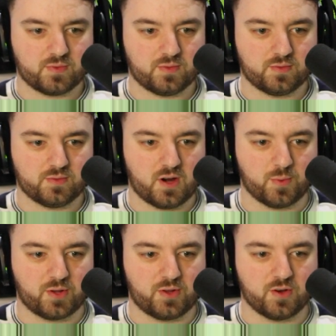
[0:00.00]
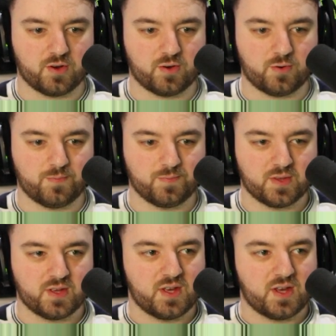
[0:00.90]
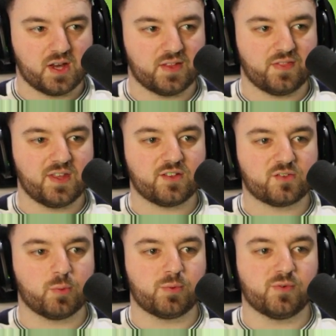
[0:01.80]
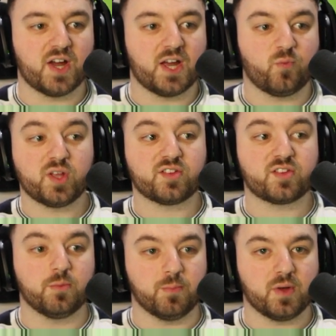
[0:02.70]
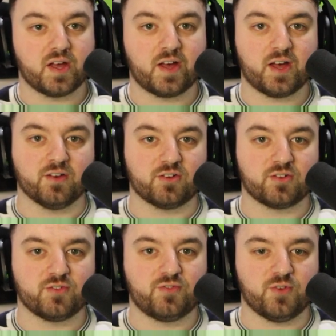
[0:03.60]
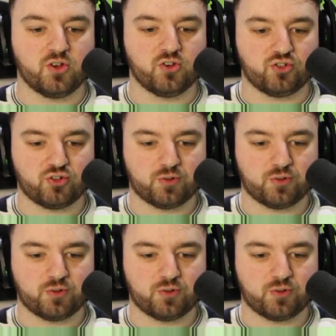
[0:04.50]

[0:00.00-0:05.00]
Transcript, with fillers: There we go and then this will provide wisdom and fish.